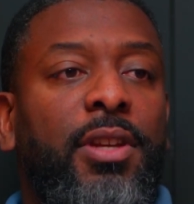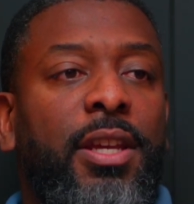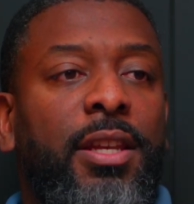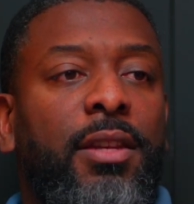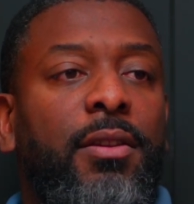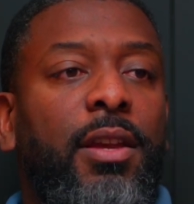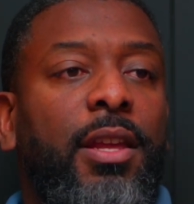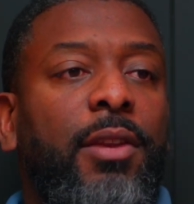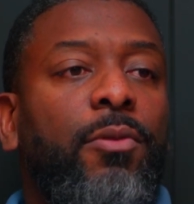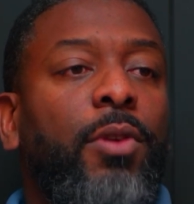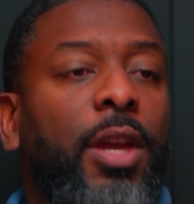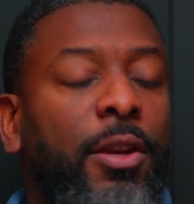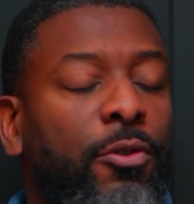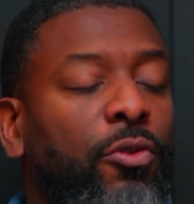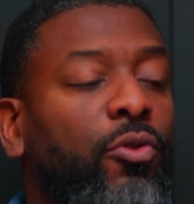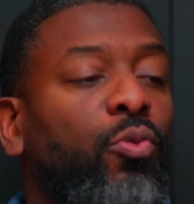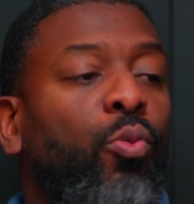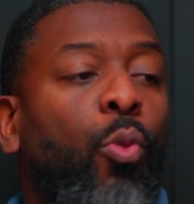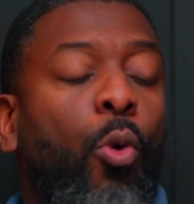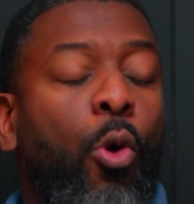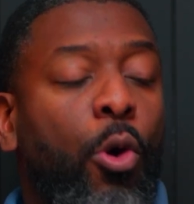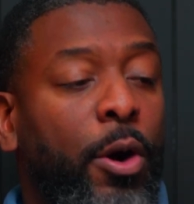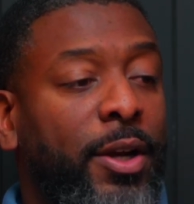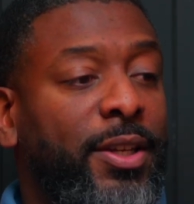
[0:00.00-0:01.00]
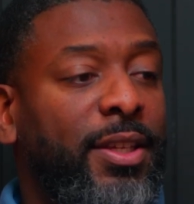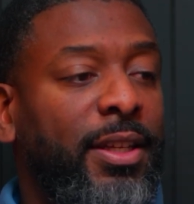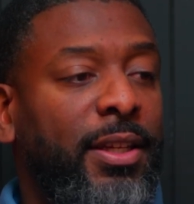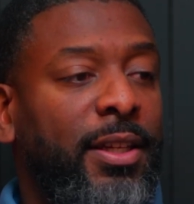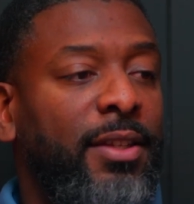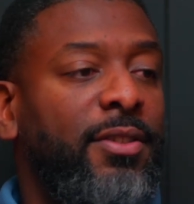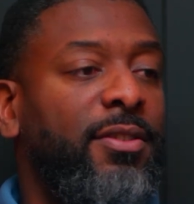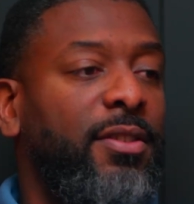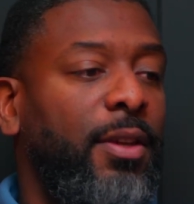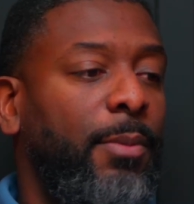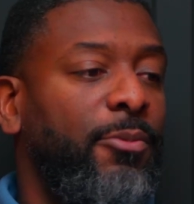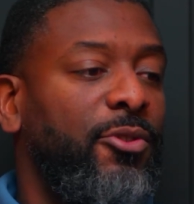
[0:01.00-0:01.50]
And it is warranted
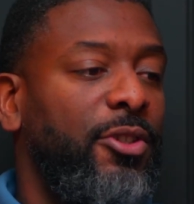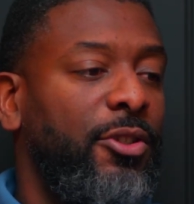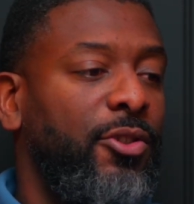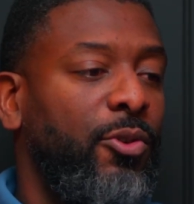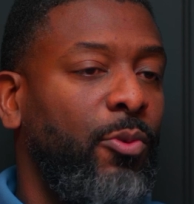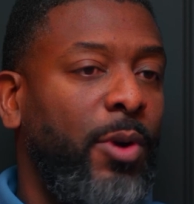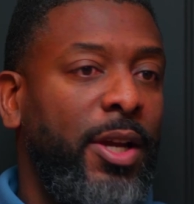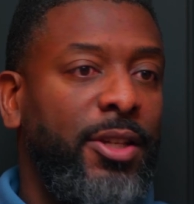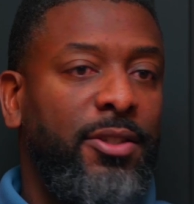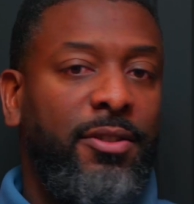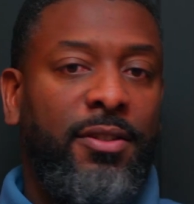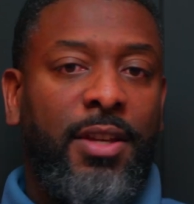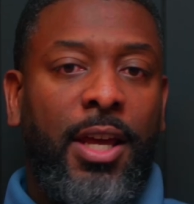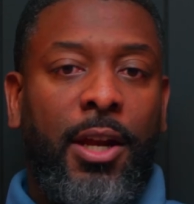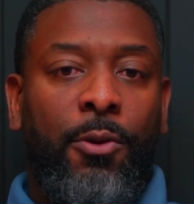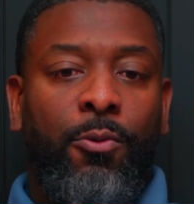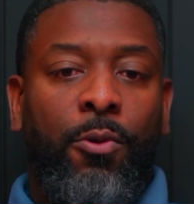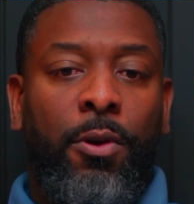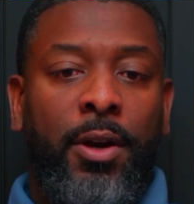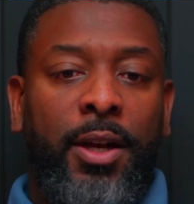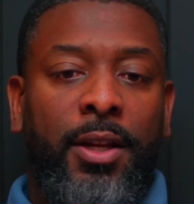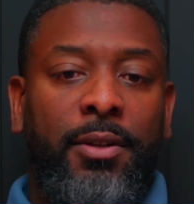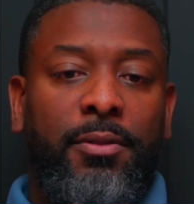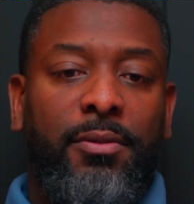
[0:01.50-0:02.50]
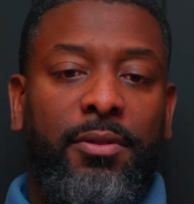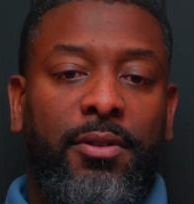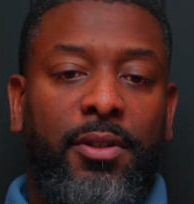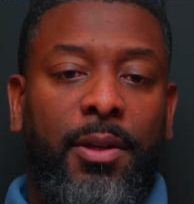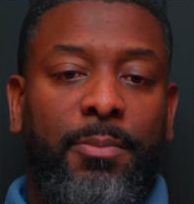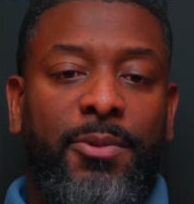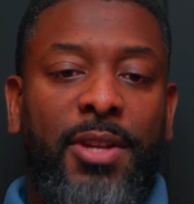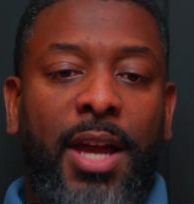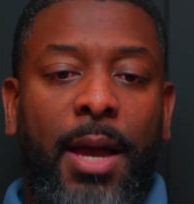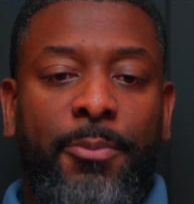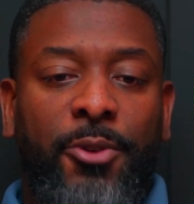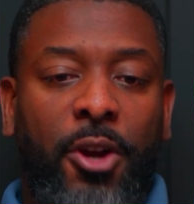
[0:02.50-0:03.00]
in some situations. I don't want it.
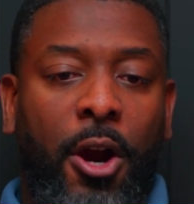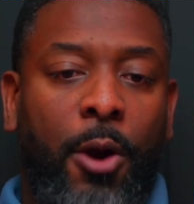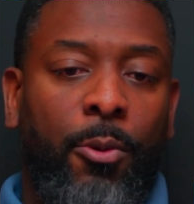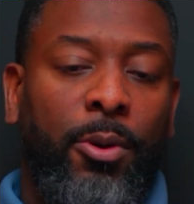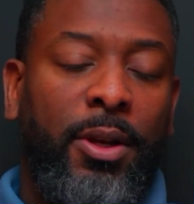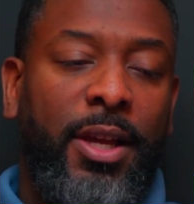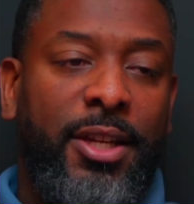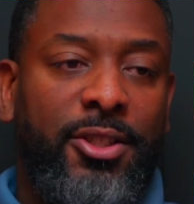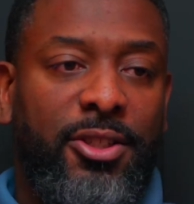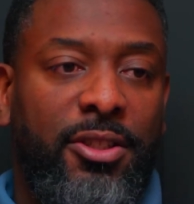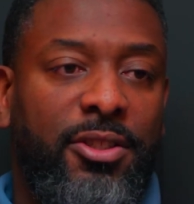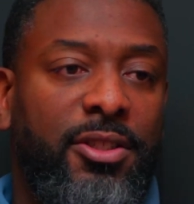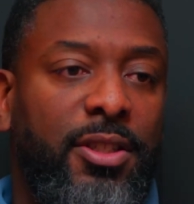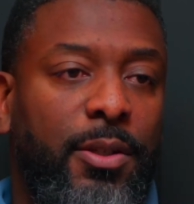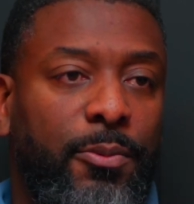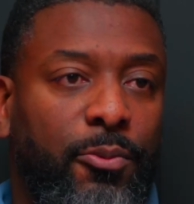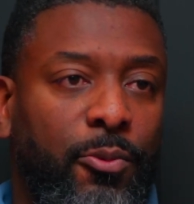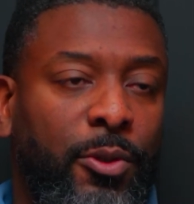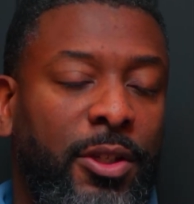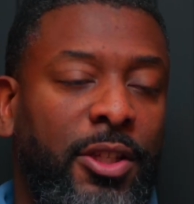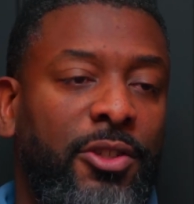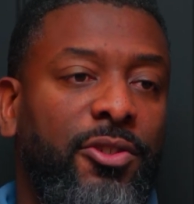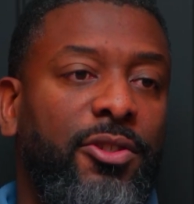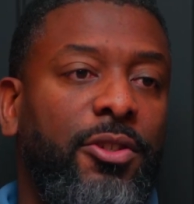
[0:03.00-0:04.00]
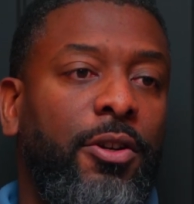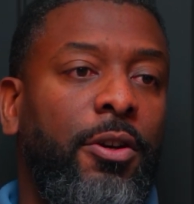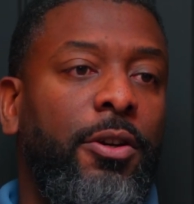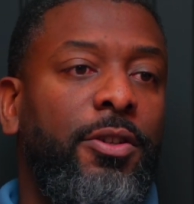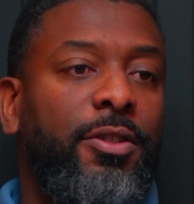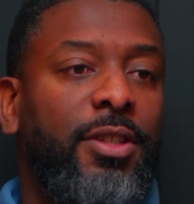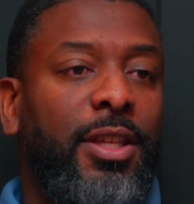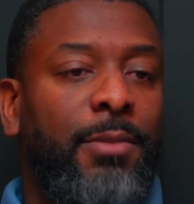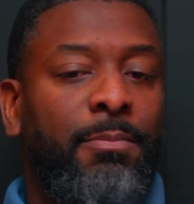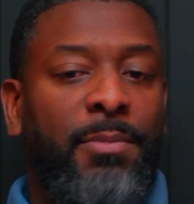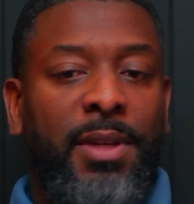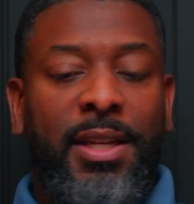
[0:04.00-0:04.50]
Sometimes our relationship with
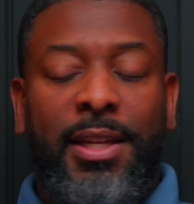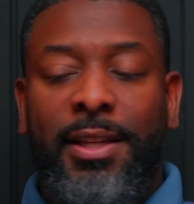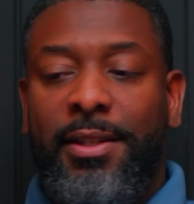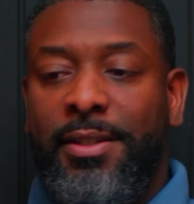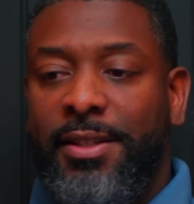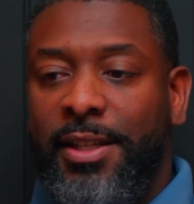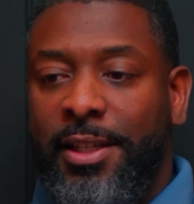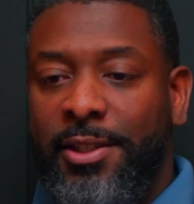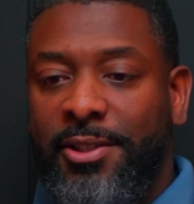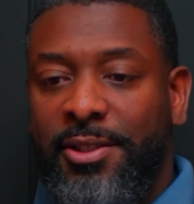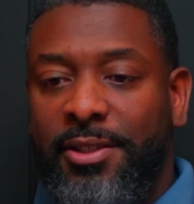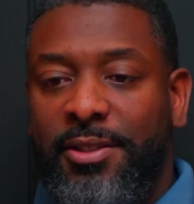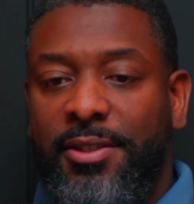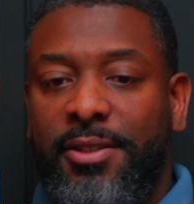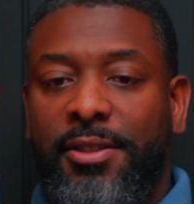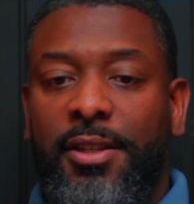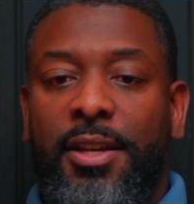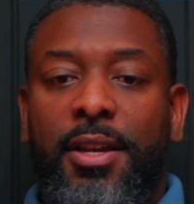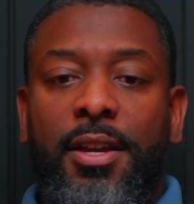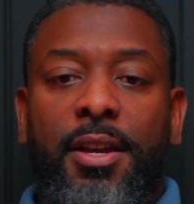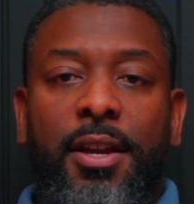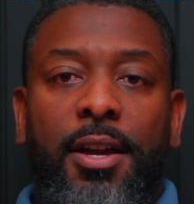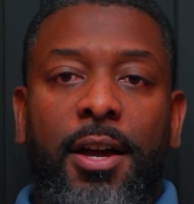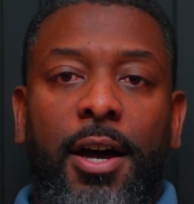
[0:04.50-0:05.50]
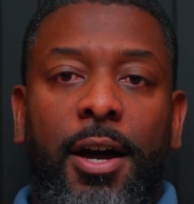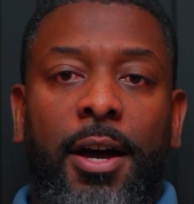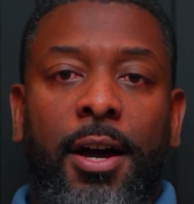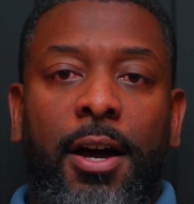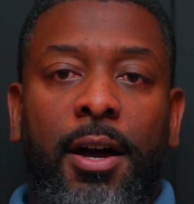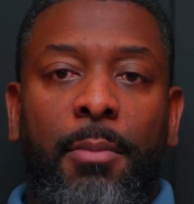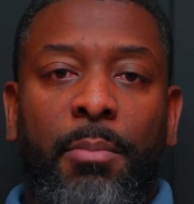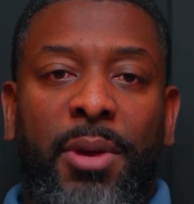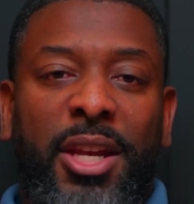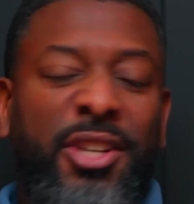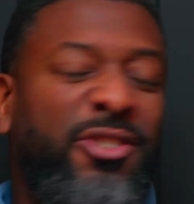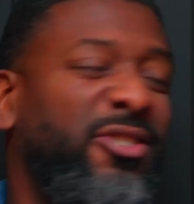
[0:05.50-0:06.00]
insurance can be contentious,
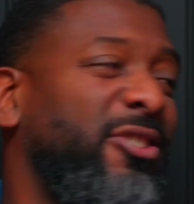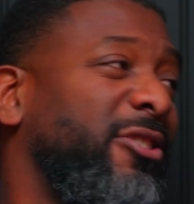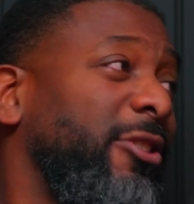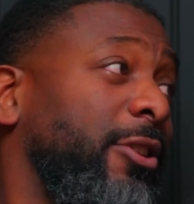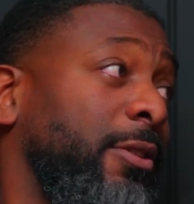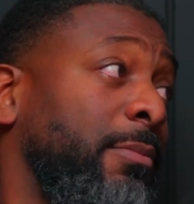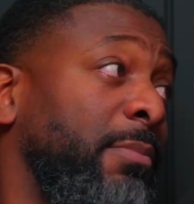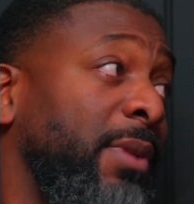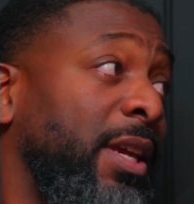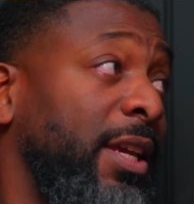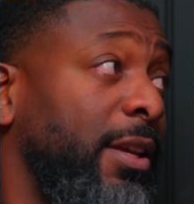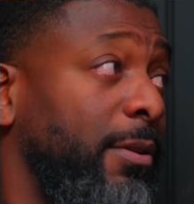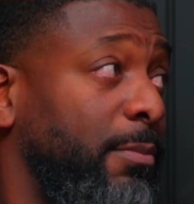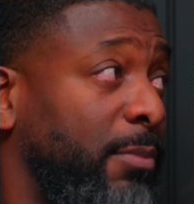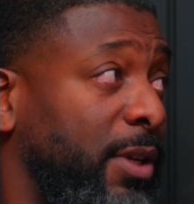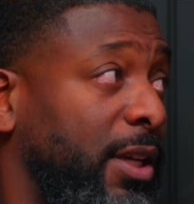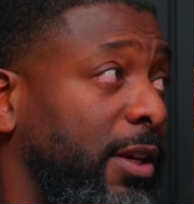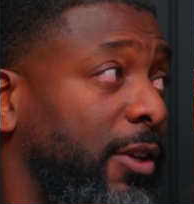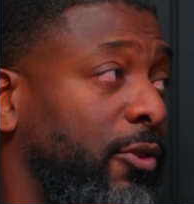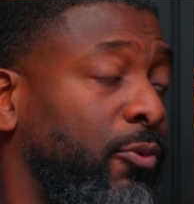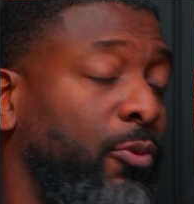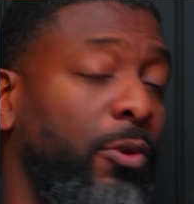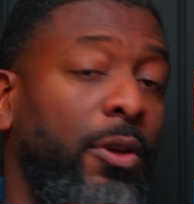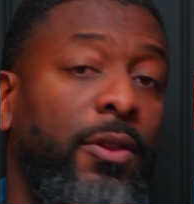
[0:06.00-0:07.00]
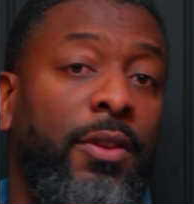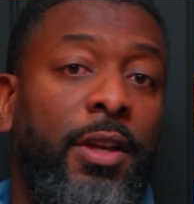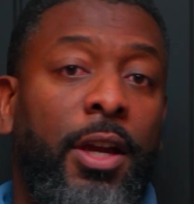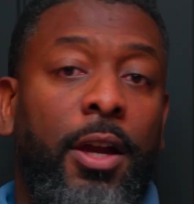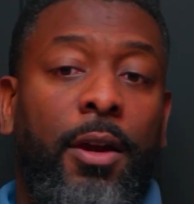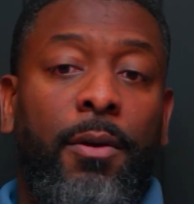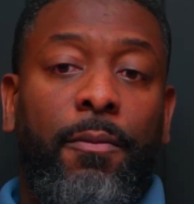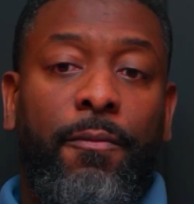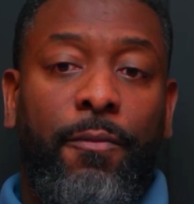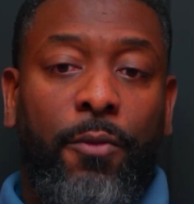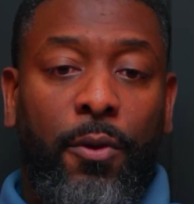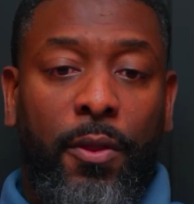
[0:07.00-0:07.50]
but it shouldn't be because we're
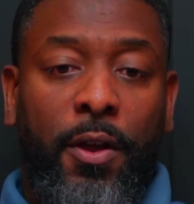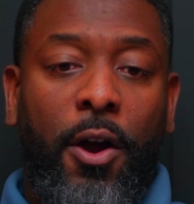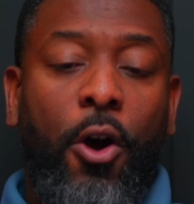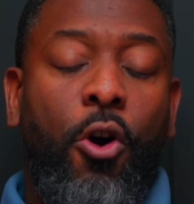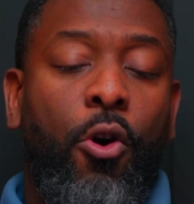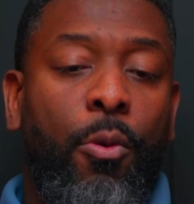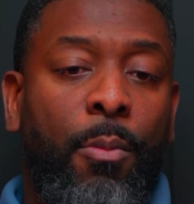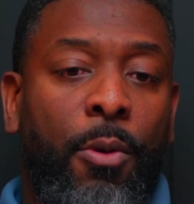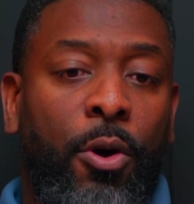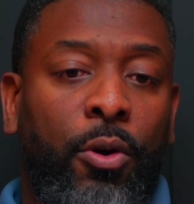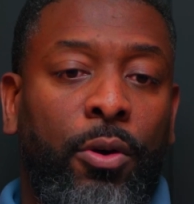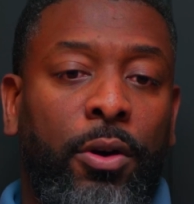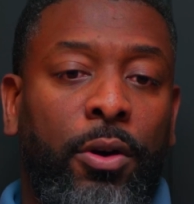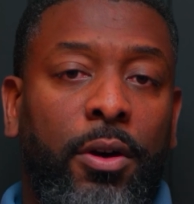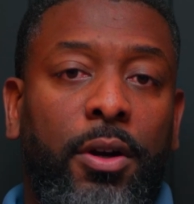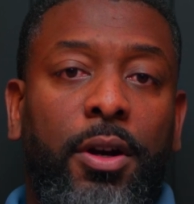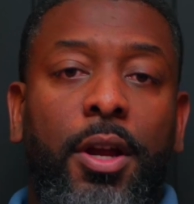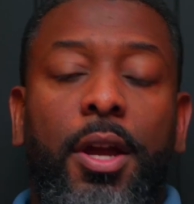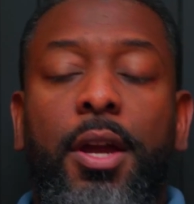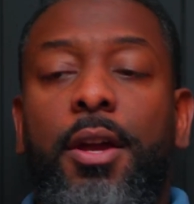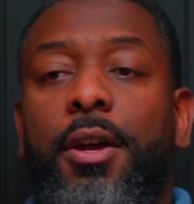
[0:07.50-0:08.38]
there for the homeowner.